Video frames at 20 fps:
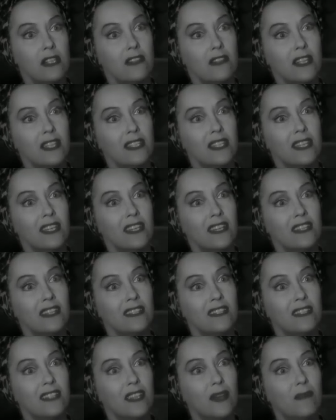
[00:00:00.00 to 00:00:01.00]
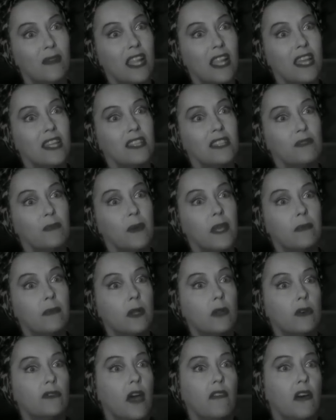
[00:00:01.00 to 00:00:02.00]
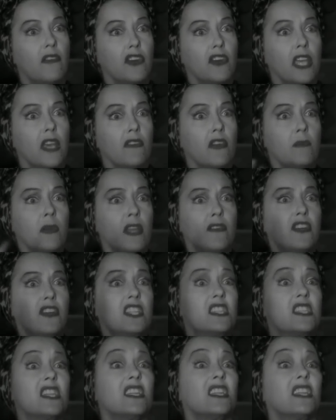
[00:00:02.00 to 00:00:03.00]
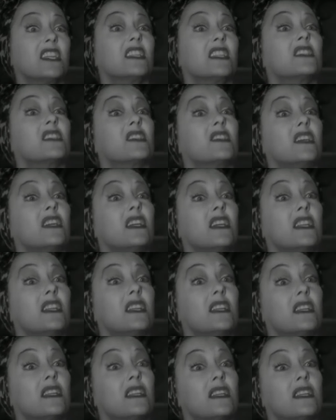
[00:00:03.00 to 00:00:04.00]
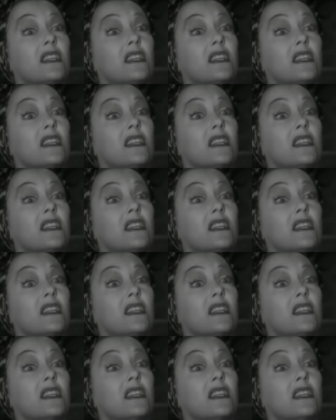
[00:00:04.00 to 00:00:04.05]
A return to the millions of people who've never forgiven me for deserting the screen.